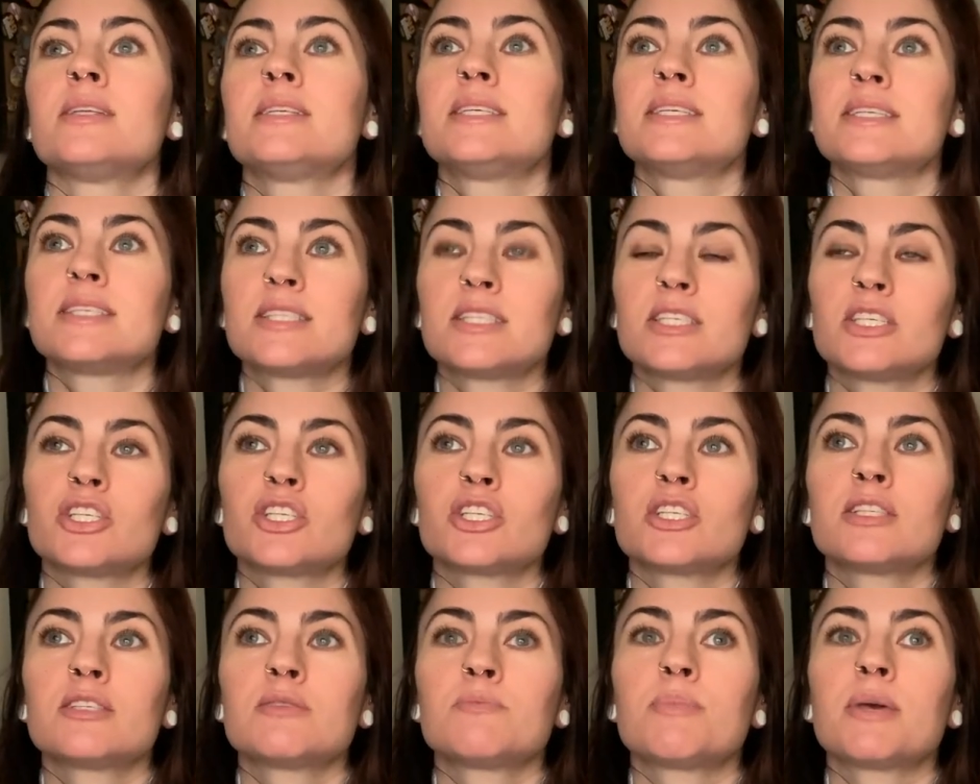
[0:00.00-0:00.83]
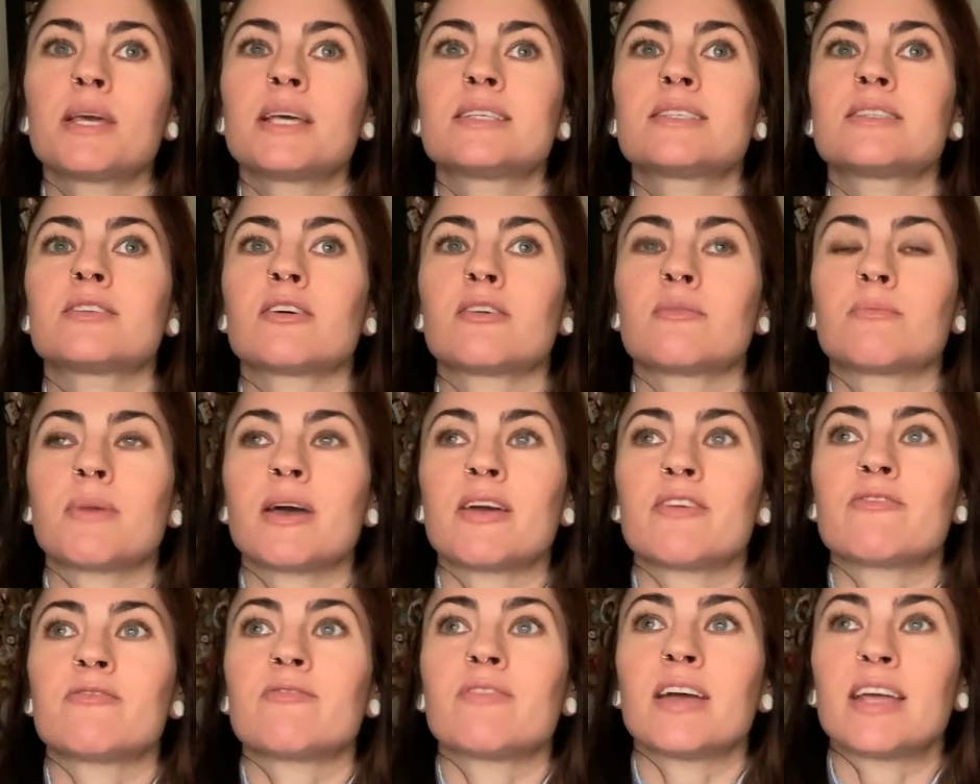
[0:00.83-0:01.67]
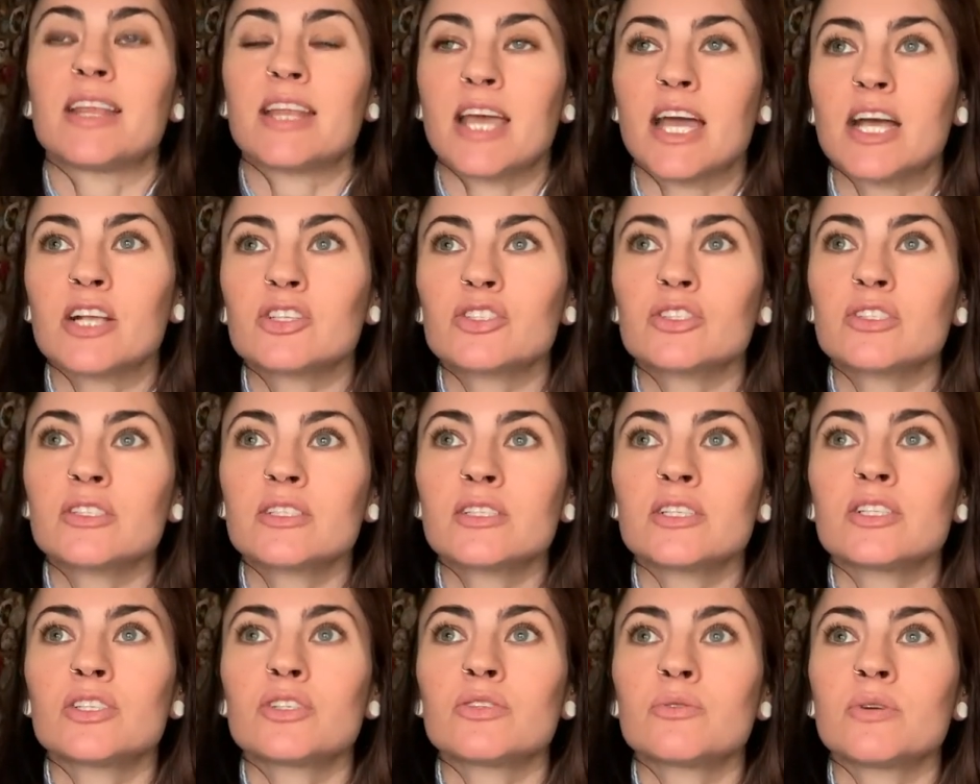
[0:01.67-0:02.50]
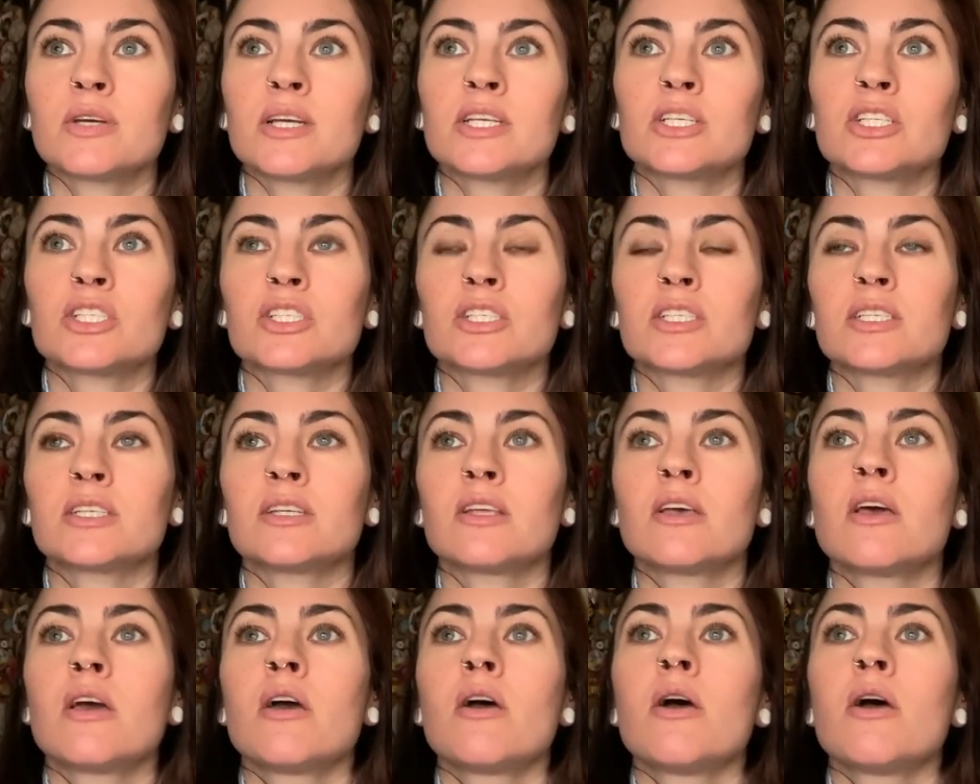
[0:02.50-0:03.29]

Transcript: decisions based on my financial situation,